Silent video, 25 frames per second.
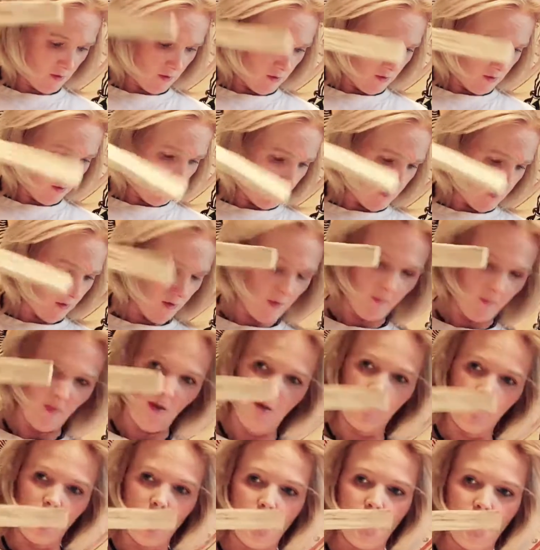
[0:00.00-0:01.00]
little bit of
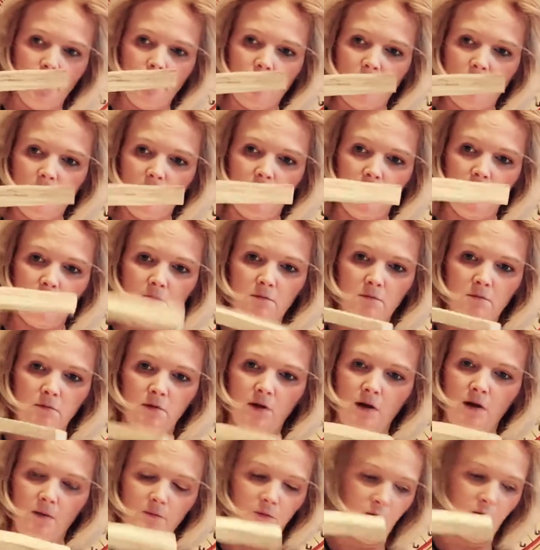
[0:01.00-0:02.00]
wood's in there.
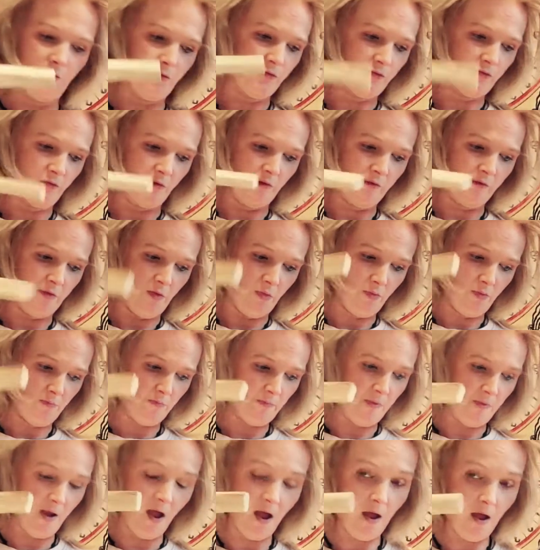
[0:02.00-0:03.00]
I'm not sure if it's
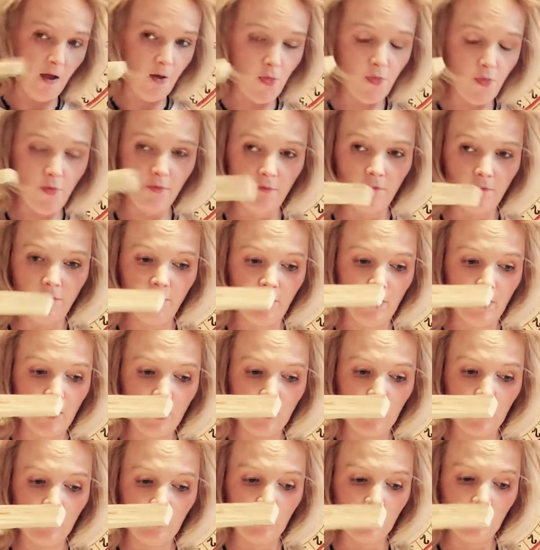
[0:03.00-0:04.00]
part of
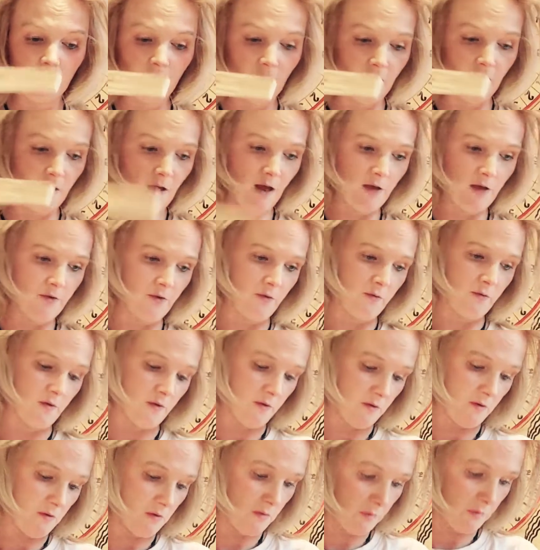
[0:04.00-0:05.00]
something, I don't
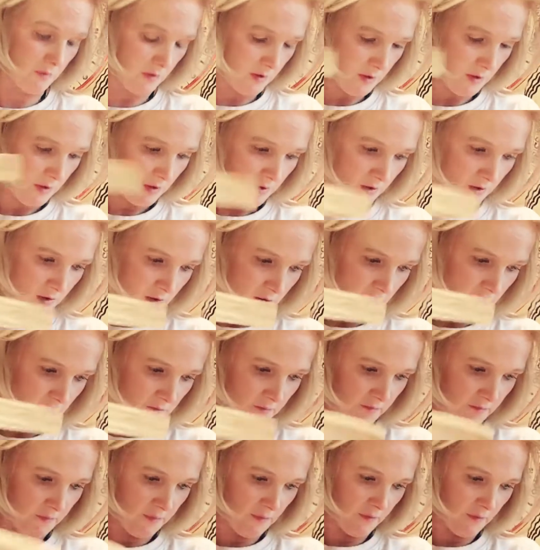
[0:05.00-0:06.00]
know,
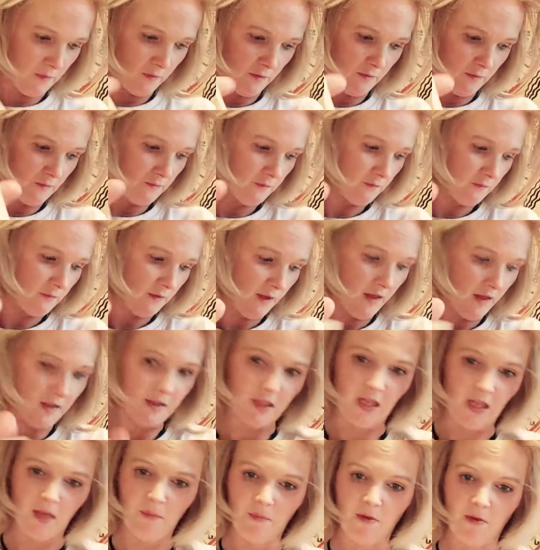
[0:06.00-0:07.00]
but I'll
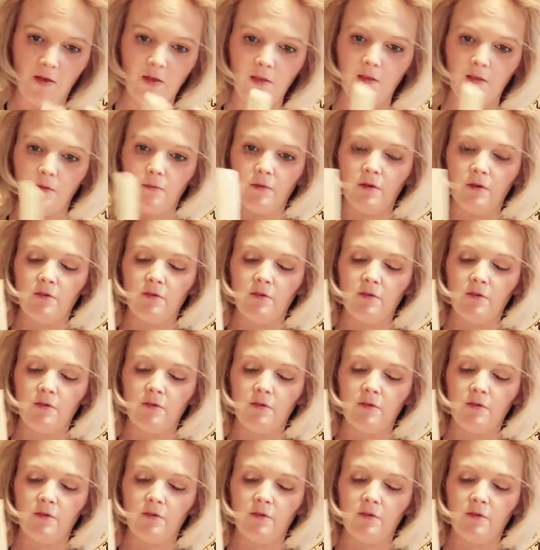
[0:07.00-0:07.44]
keep it anyway.